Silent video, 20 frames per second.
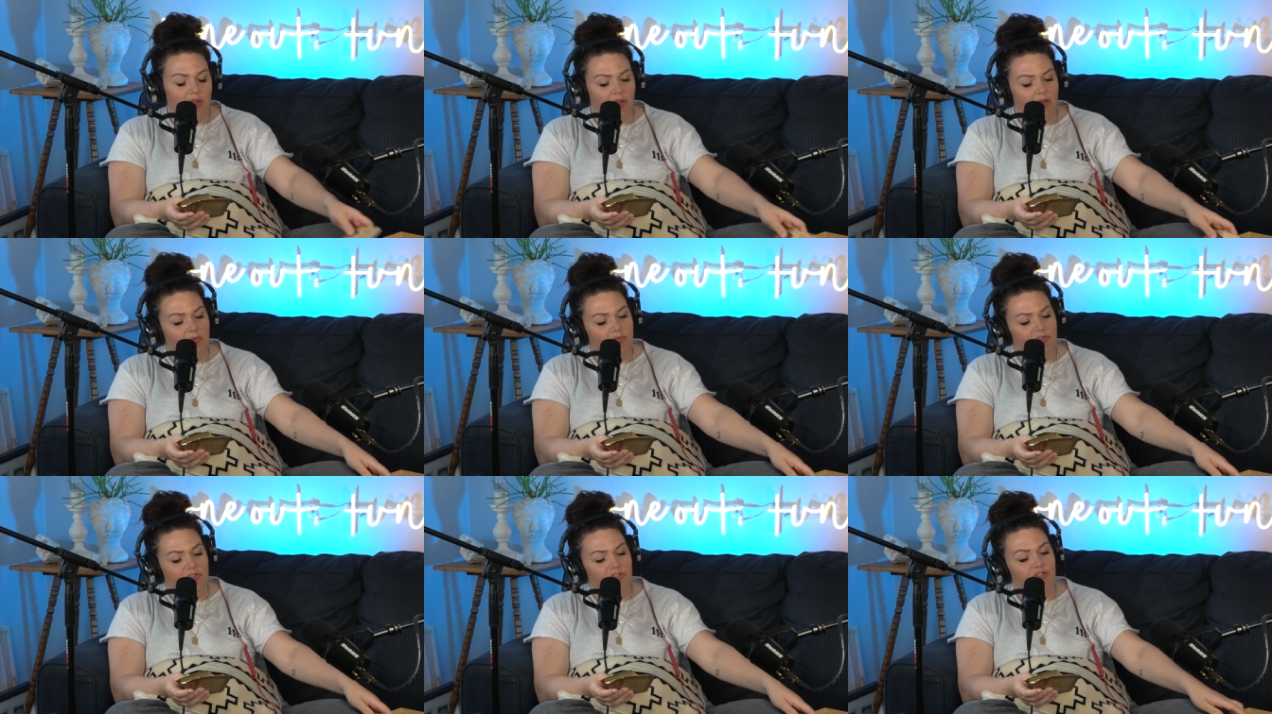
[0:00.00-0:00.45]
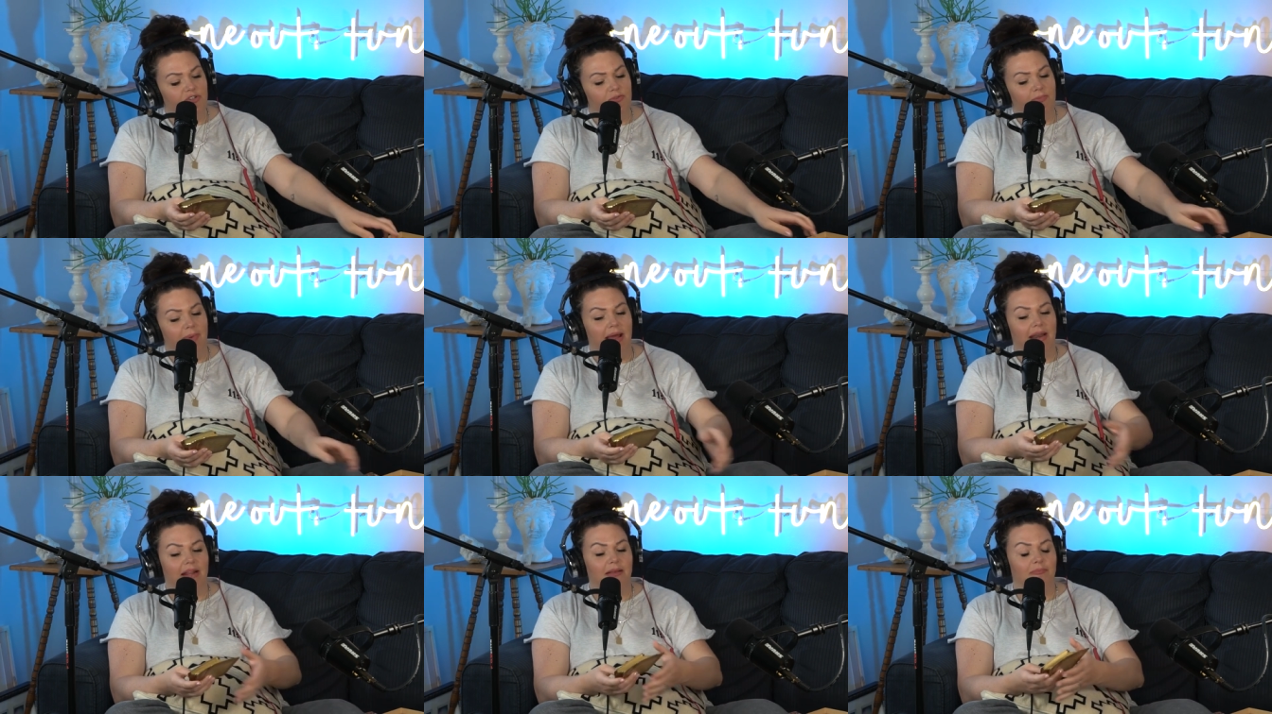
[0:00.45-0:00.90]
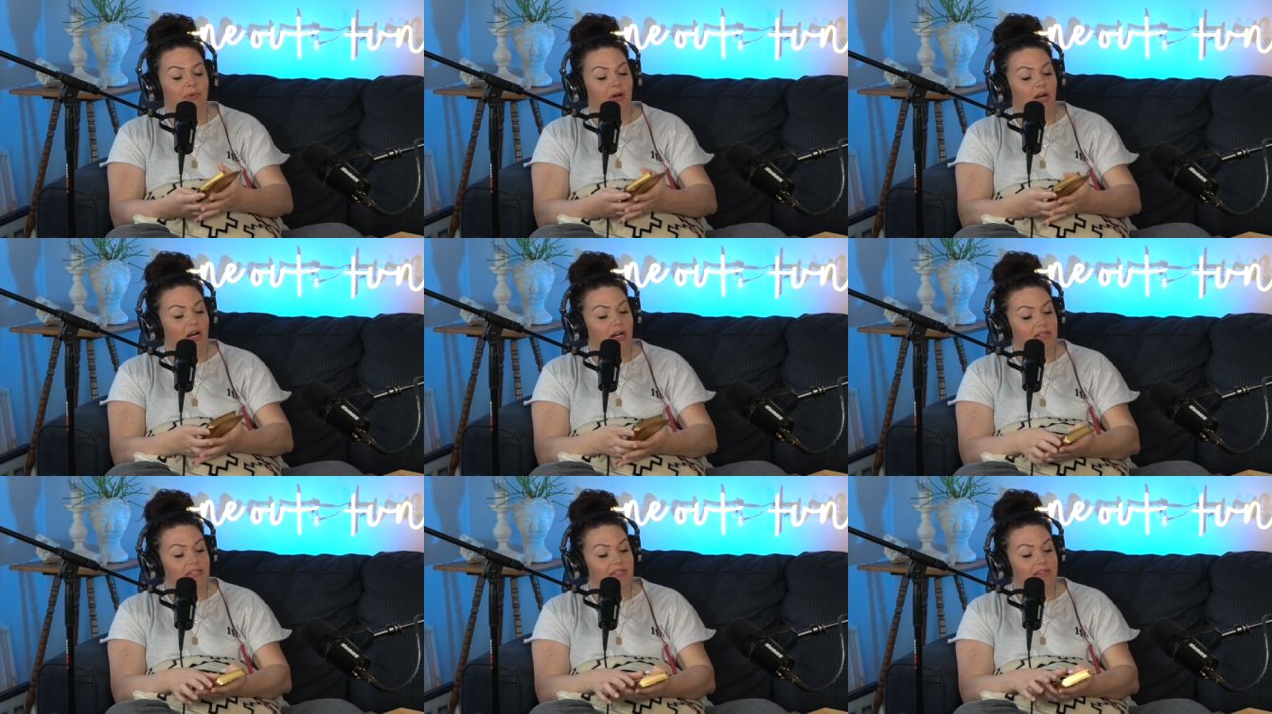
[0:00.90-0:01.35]
It was a dramatic
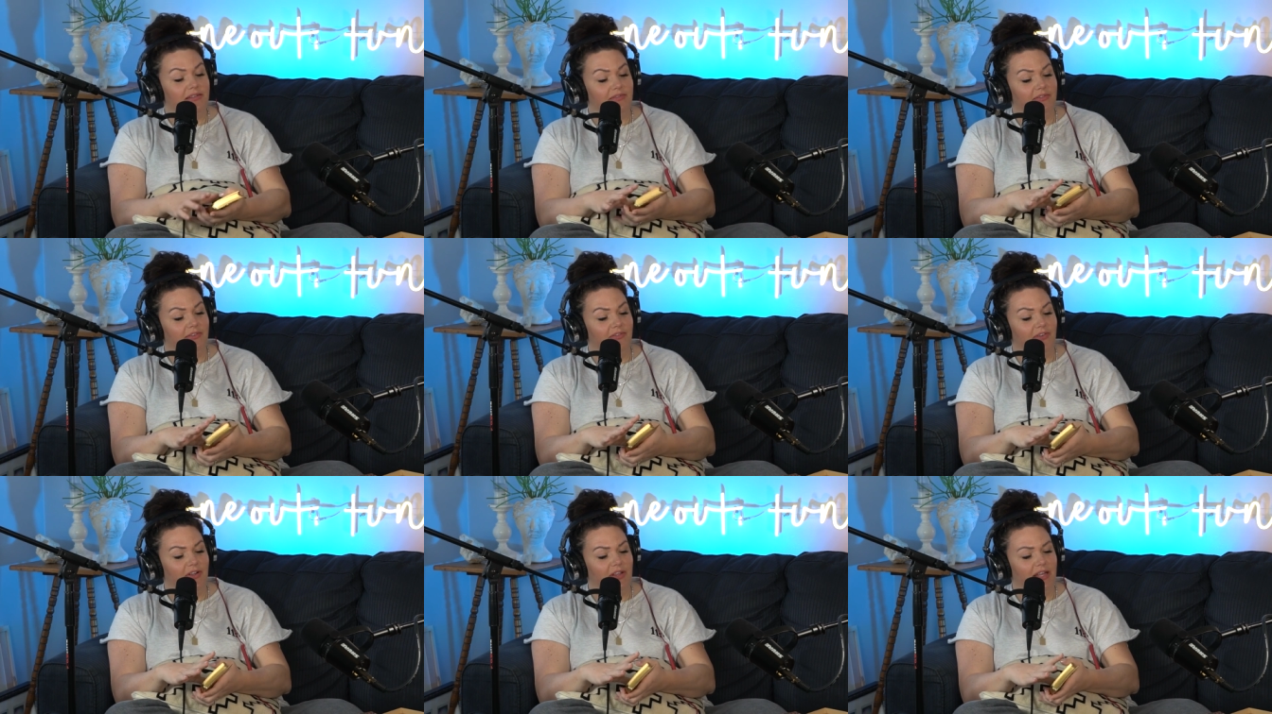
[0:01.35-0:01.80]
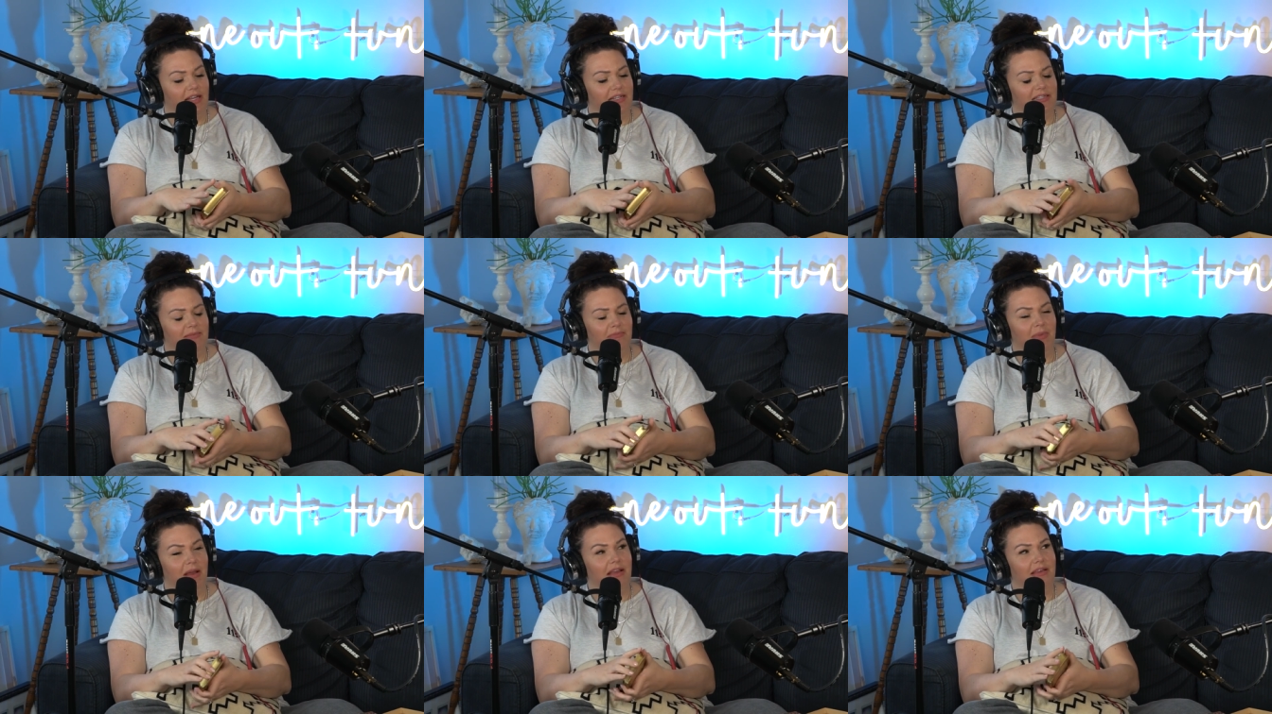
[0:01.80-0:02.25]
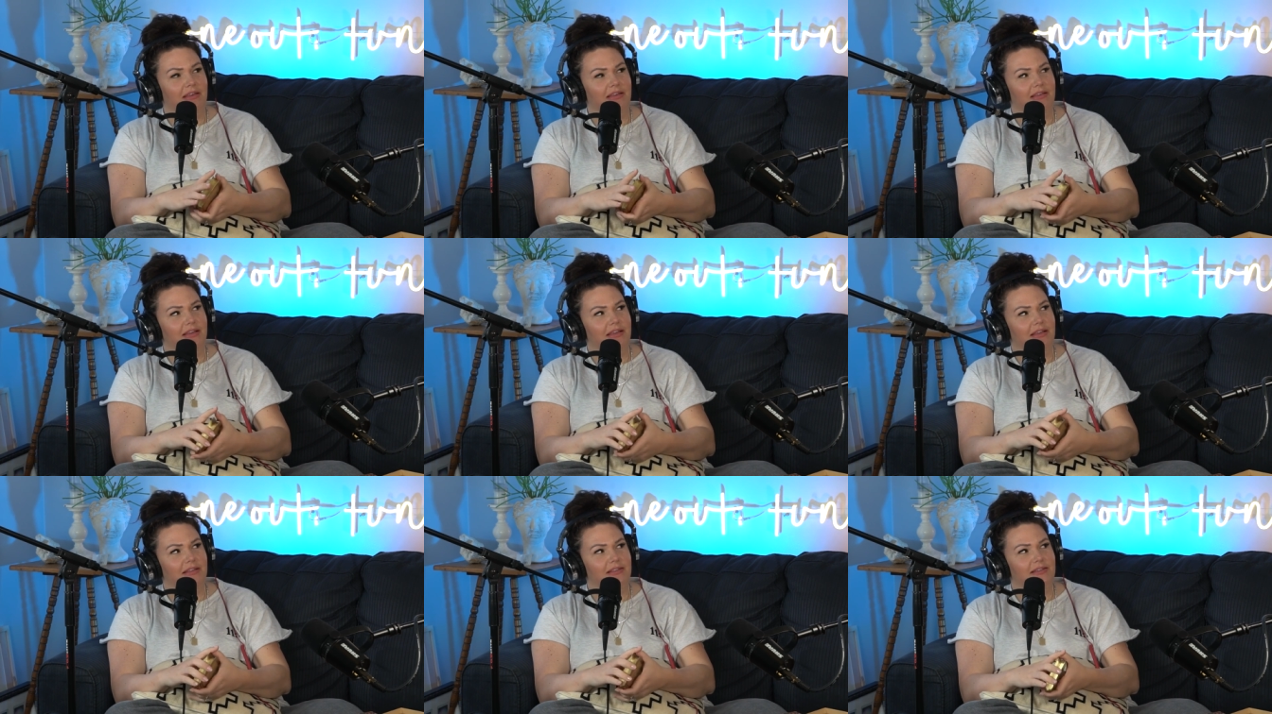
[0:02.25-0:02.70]
pause. I feel like did my
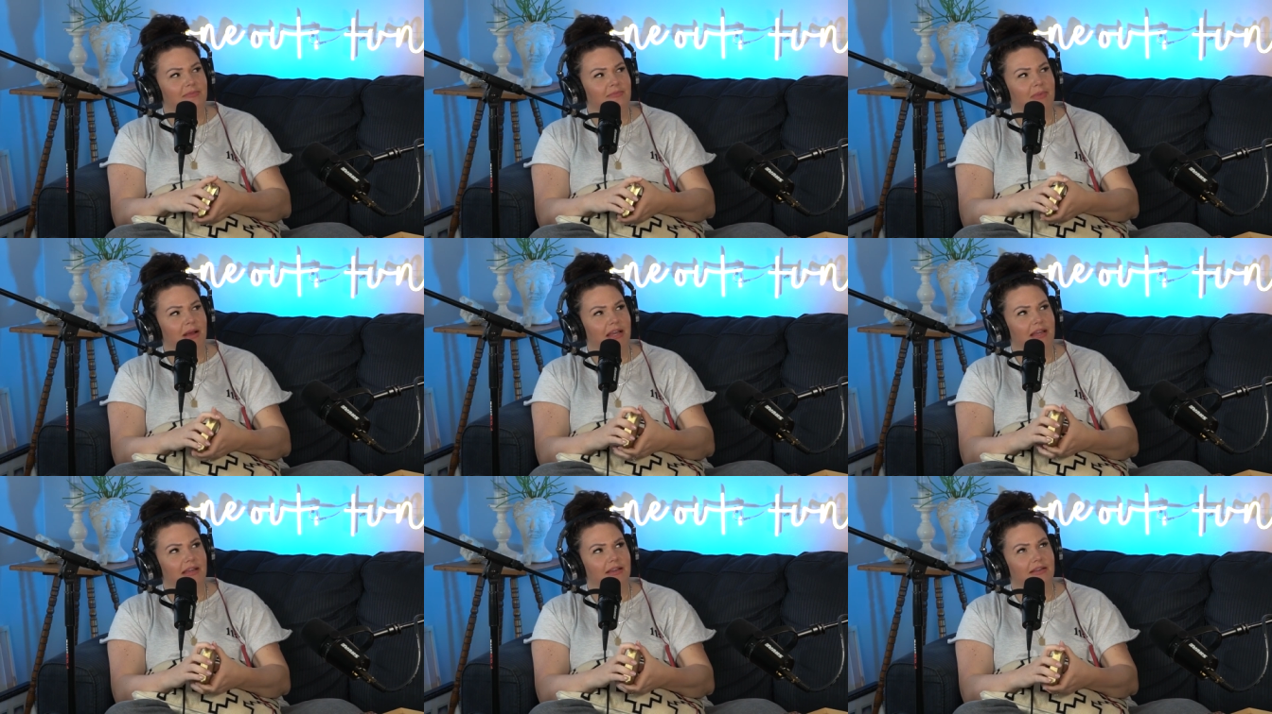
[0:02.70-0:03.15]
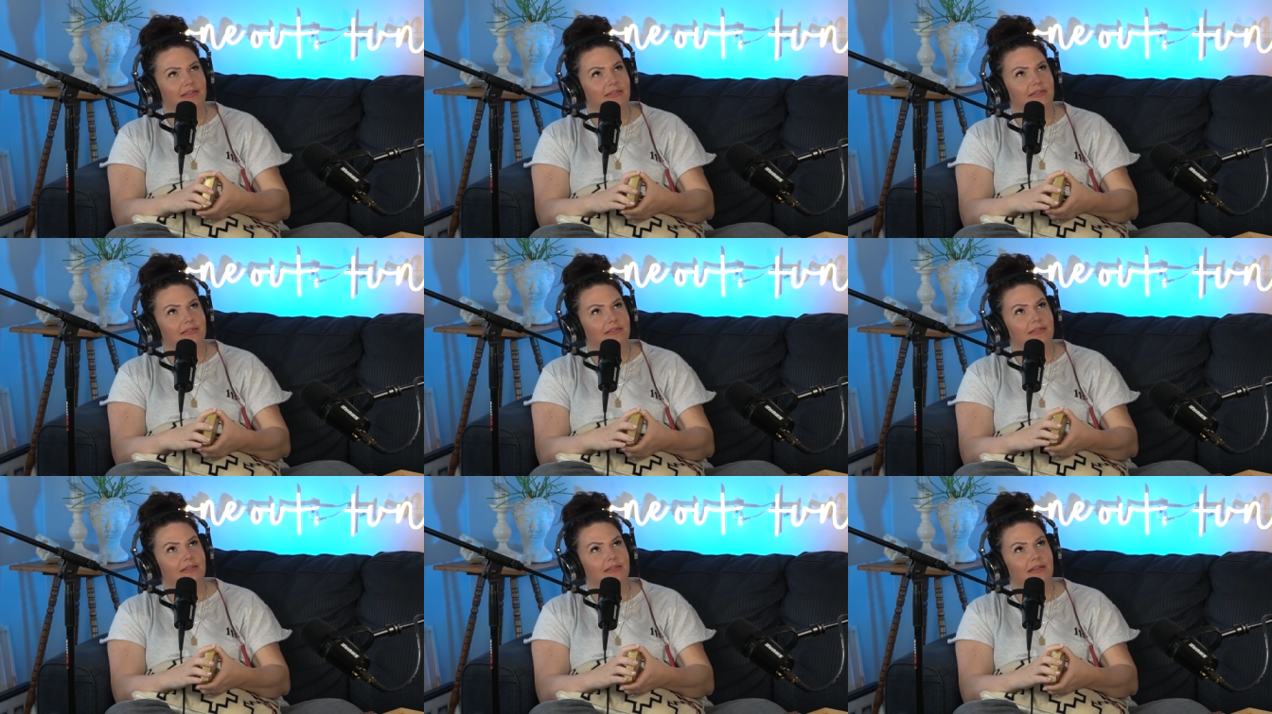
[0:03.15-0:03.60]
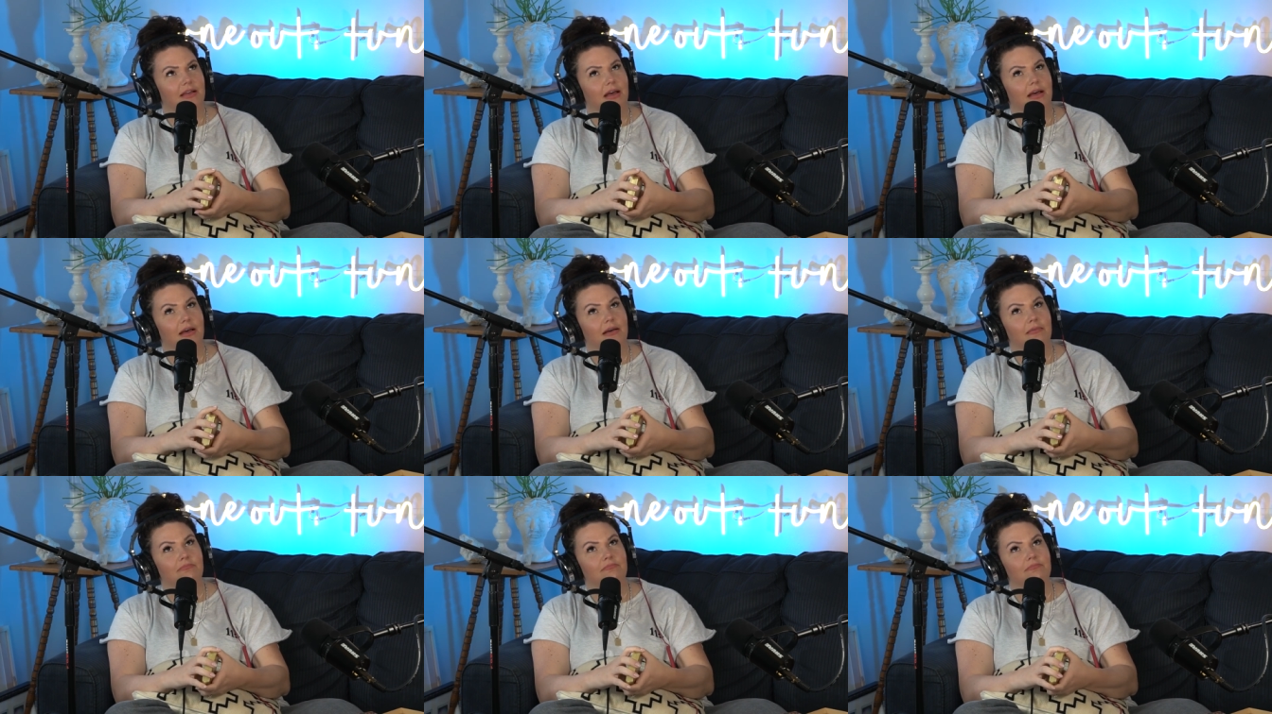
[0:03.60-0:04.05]
did my
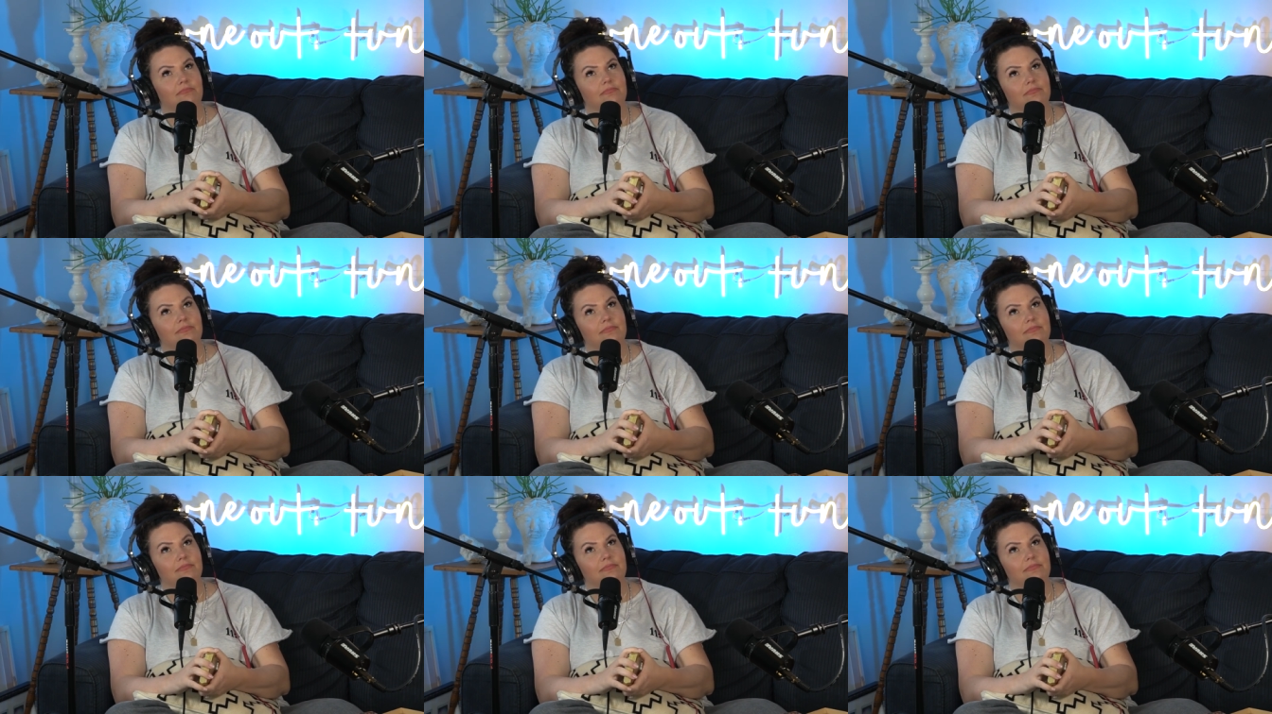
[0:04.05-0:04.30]
um,